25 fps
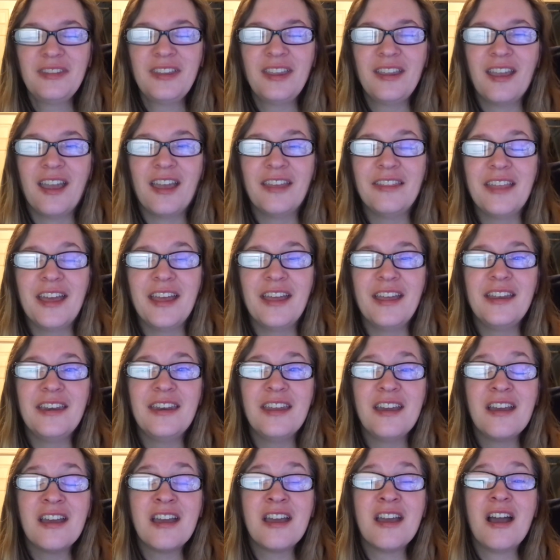And
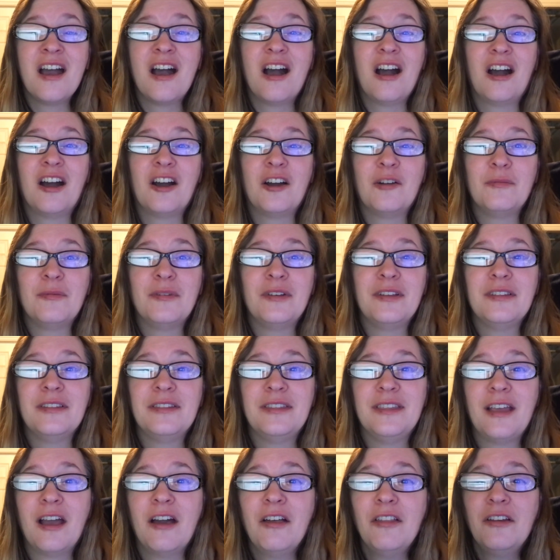then
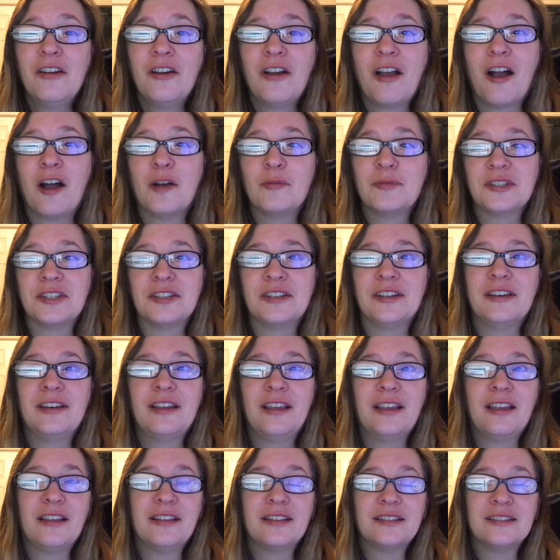the other option
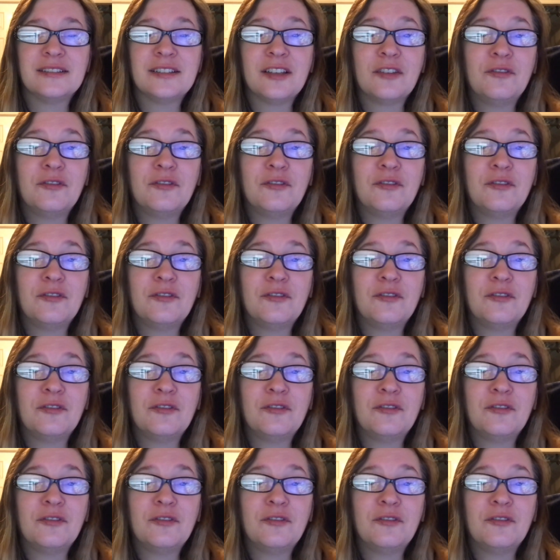is,